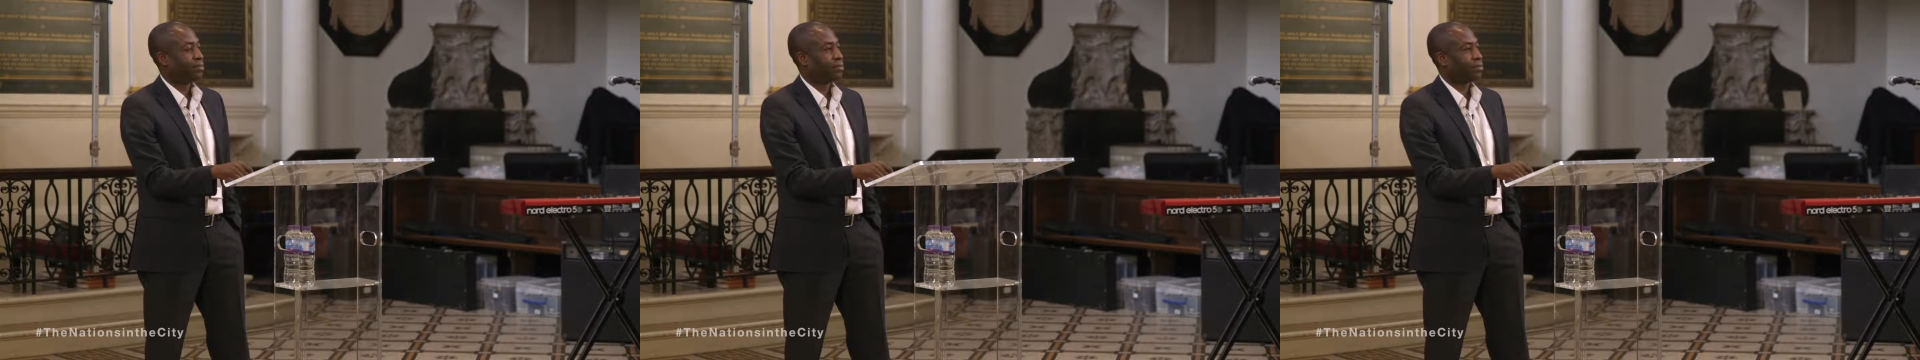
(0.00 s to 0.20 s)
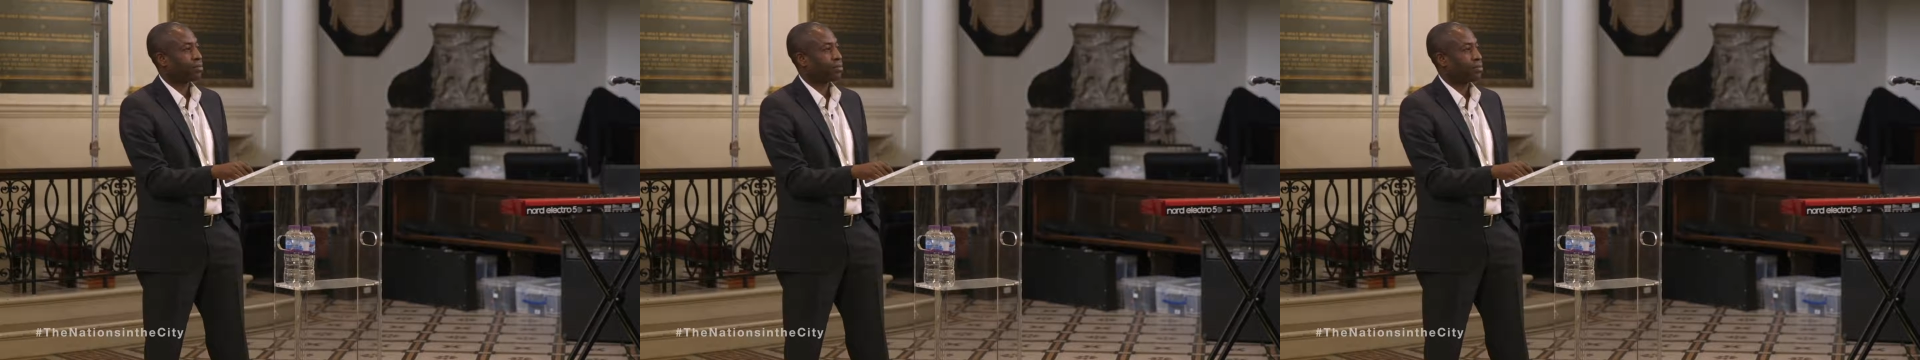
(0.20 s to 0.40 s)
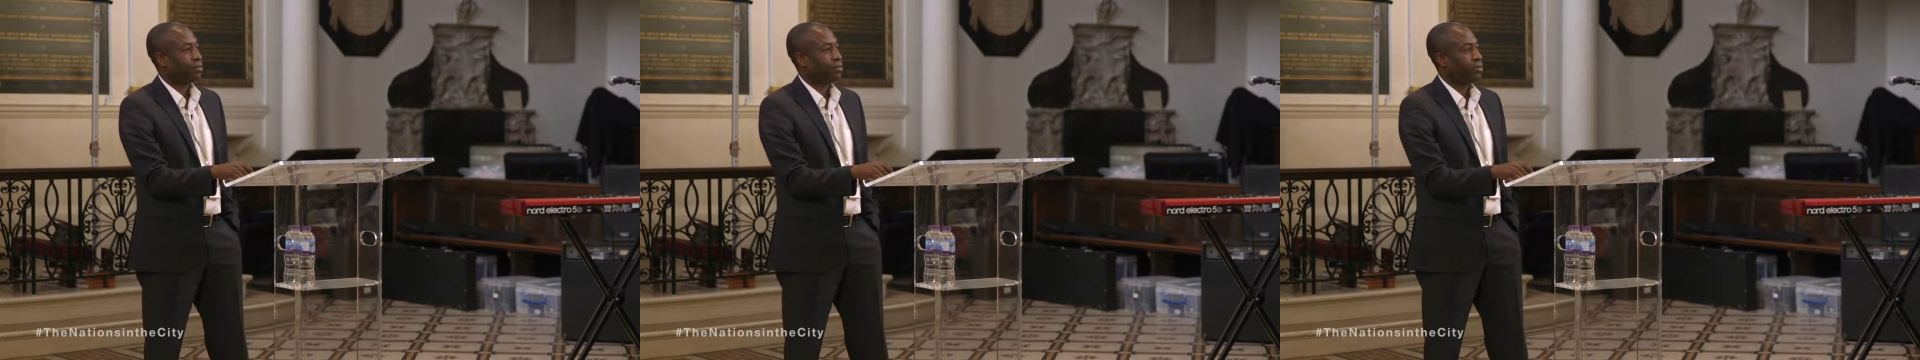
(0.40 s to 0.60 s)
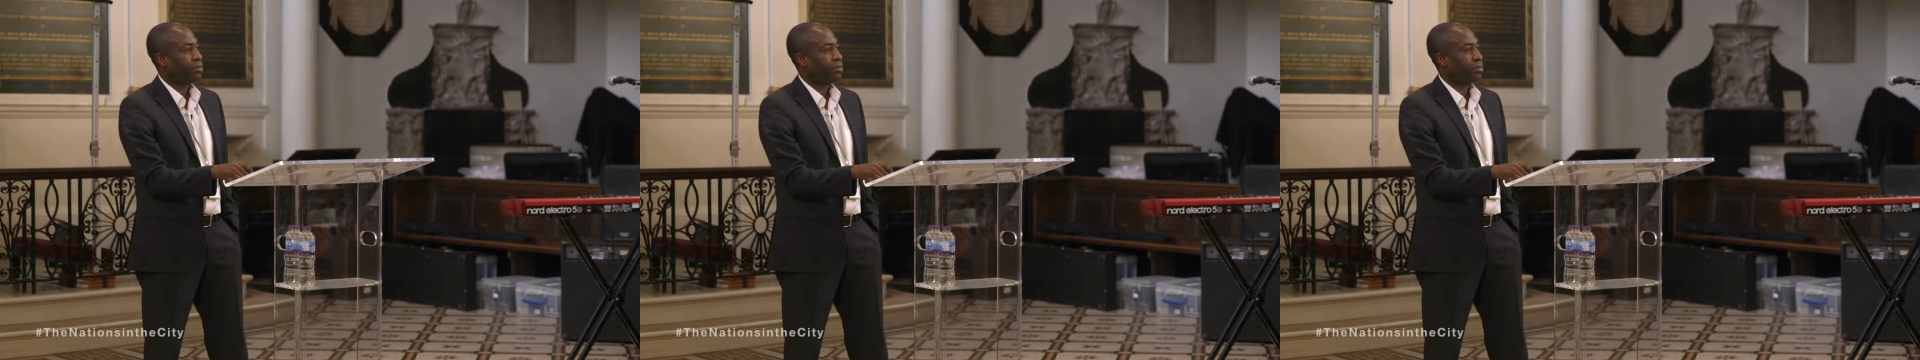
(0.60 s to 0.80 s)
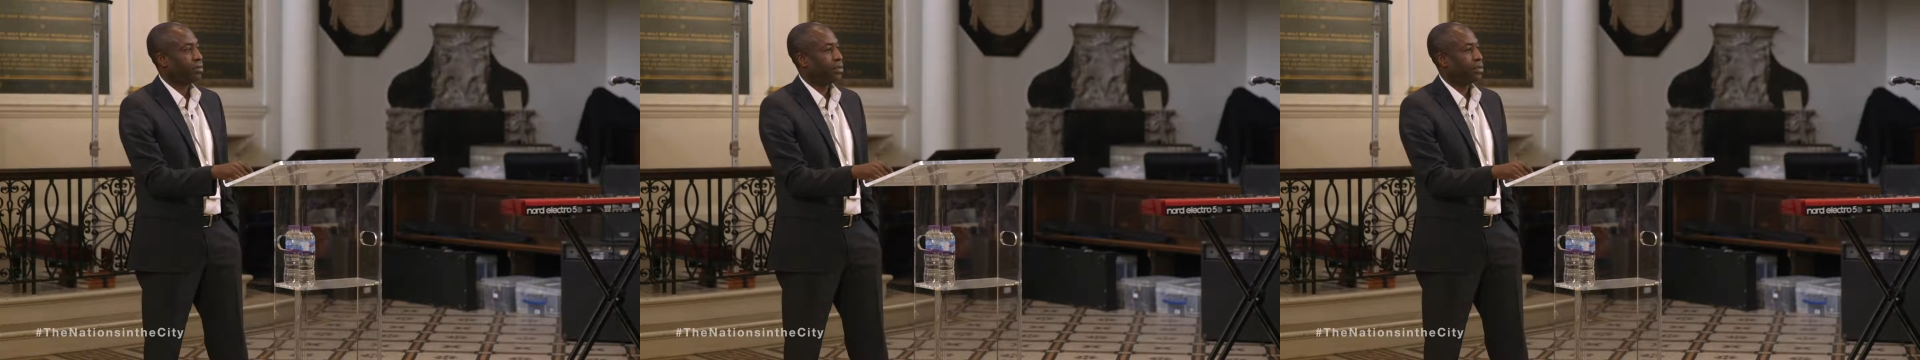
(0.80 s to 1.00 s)

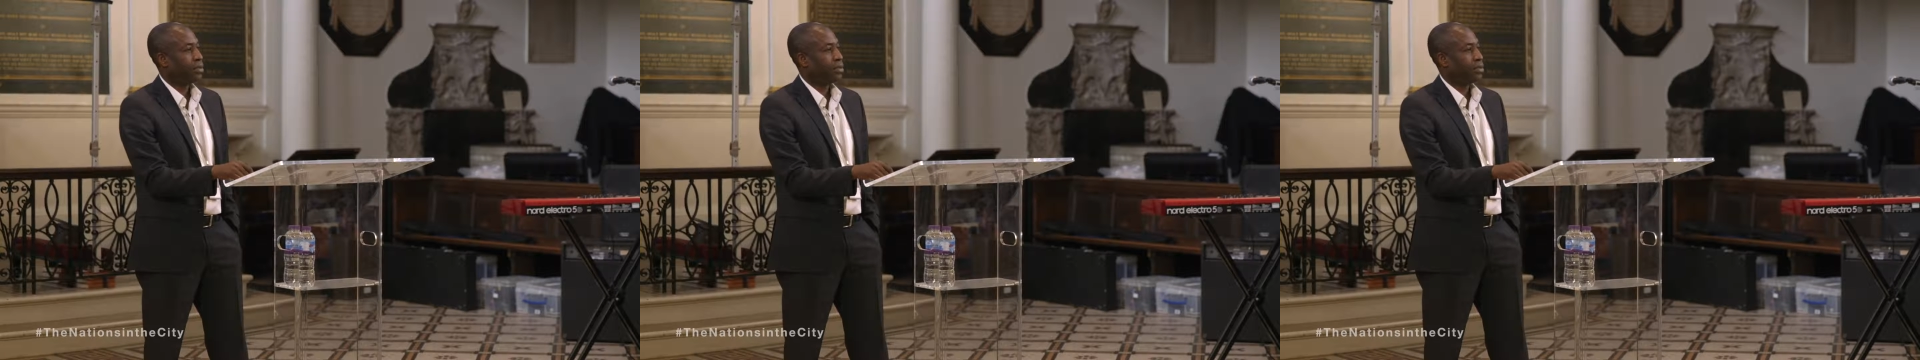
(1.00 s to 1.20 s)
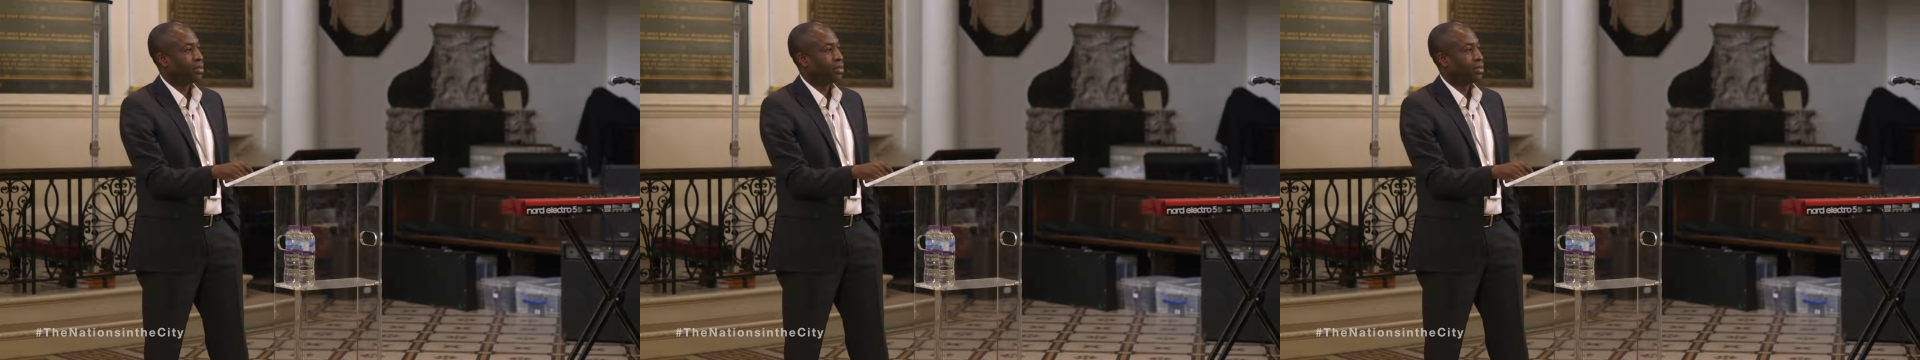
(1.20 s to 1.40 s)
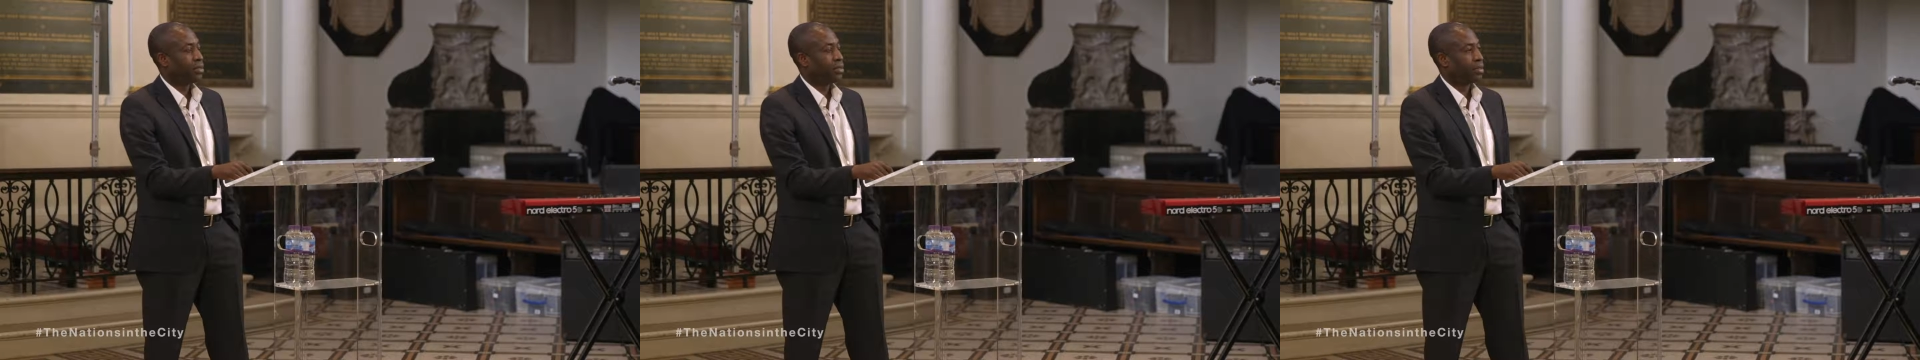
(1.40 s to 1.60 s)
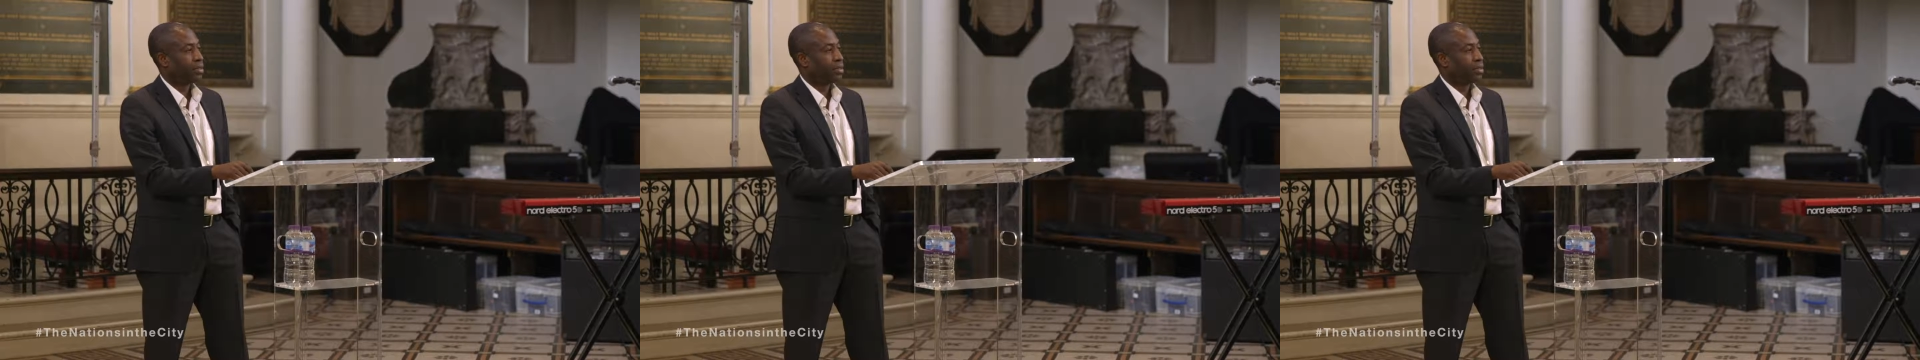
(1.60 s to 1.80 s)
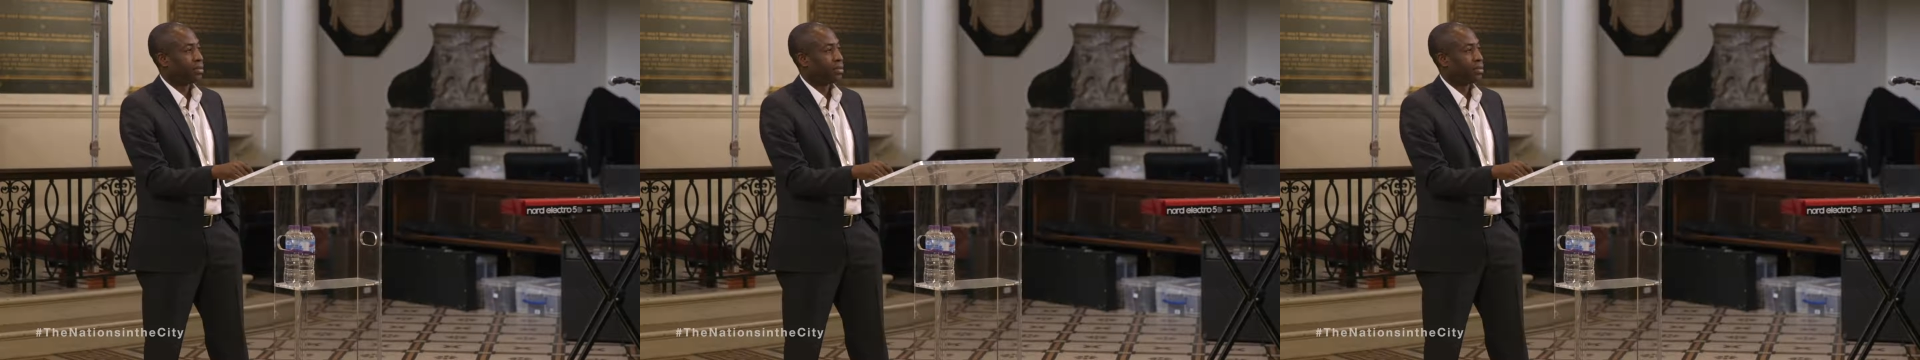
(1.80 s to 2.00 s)

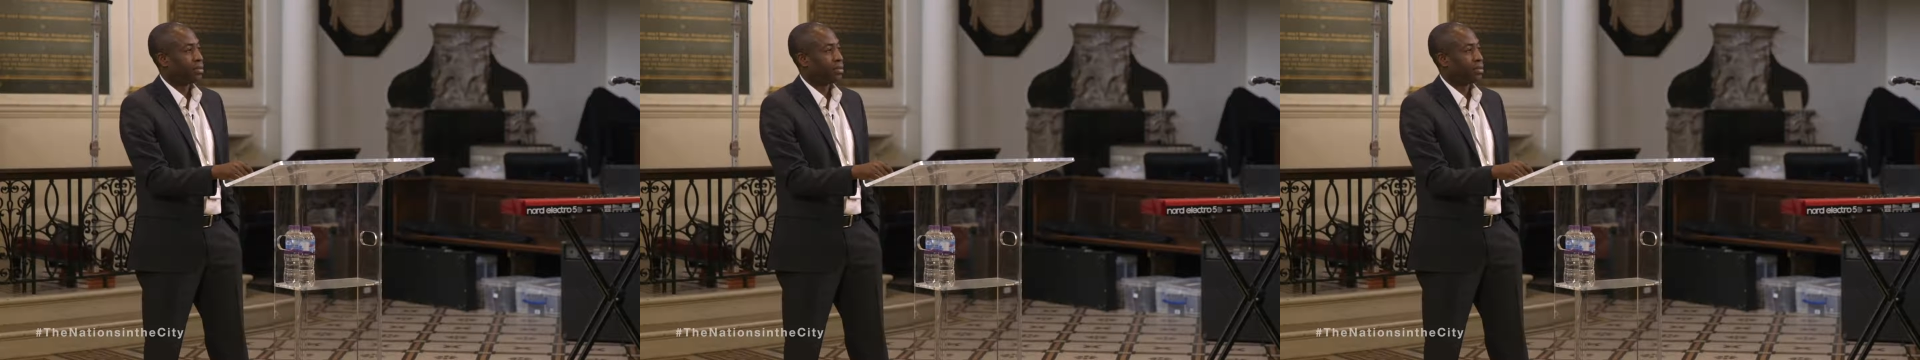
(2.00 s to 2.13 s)
(no one is talking)